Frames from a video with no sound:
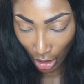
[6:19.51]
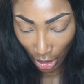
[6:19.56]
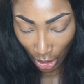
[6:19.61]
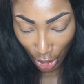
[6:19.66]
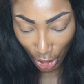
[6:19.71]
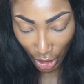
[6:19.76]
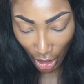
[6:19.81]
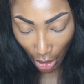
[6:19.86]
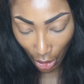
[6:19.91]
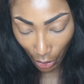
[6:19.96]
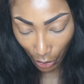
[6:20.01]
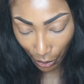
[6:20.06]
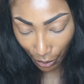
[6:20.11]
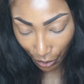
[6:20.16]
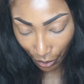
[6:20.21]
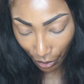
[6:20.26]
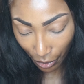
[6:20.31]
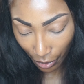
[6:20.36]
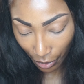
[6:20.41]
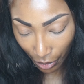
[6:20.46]
So
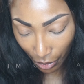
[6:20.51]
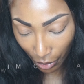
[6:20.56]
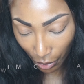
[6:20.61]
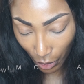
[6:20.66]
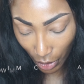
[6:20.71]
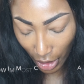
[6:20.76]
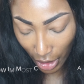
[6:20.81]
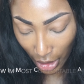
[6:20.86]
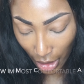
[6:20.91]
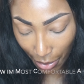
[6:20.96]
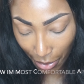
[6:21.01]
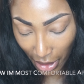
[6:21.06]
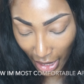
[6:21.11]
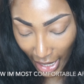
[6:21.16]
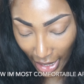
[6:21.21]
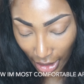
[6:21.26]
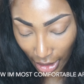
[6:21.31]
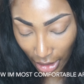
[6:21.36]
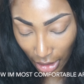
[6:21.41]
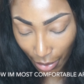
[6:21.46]
we're gonna
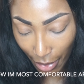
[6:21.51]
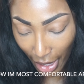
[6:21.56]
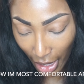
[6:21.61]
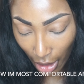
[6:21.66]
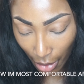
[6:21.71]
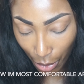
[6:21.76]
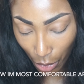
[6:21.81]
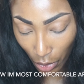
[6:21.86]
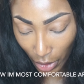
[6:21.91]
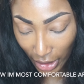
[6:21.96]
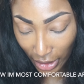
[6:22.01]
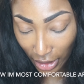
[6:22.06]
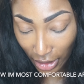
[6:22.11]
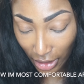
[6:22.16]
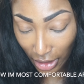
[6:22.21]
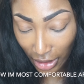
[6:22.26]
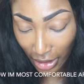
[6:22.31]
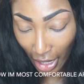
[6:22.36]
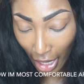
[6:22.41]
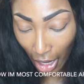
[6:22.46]
apply these bad boys.
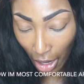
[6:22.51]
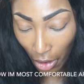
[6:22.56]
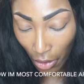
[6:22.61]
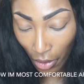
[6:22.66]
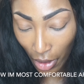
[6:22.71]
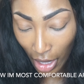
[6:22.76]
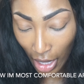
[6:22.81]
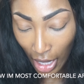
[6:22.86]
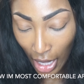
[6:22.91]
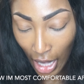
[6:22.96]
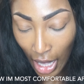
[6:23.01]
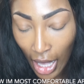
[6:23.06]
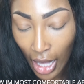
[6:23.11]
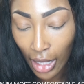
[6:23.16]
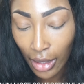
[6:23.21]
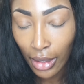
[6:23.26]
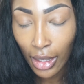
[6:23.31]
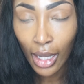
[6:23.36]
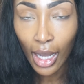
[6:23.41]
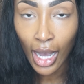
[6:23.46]
This is how
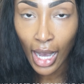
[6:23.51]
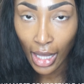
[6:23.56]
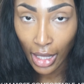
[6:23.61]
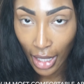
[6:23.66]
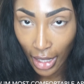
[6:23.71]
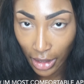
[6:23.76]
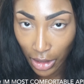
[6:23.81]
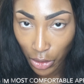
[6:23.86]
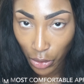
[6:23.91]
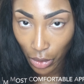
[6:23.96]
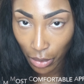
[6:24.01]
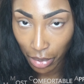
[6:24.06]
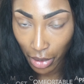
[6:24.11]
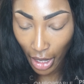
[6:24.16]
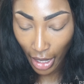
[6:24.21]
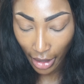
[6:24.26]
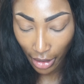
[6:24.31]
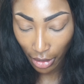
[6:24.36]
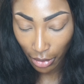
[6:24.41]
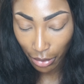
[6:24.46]
I like to
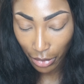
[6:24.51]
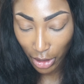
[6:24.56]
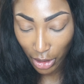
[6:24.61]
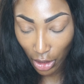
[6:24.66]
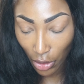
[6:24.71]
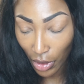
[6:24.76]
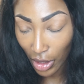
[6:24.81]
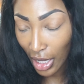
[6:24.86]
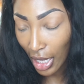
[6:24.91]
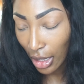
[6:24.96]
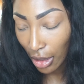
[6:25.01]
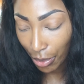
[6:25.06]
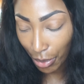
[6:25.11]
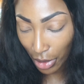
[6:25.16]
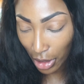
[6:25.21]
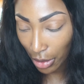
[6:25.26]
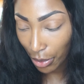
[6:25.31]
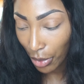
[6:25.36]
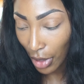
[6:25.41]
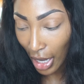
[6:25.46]
apply them. So a lot of
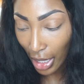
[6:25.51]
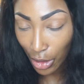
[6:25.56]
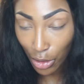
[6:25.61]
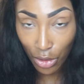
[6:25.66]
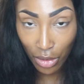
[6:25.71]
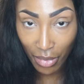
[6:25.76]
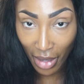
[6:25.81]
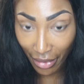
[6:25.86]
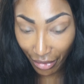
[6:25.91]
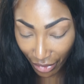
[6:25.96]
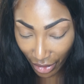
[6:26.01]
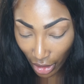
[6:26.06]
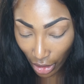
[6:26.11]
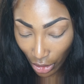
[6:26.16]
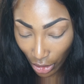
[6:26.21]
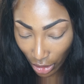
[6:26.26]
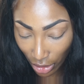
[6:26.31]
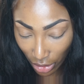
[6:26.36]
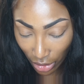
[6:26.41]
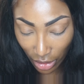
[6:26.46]
people, I use my
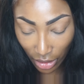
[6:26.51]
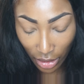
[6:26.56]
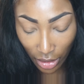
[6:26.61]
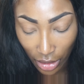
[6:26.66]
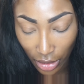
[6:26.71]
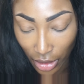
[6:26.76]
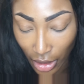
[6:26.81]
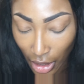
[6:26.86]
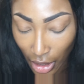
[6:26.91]
fingers.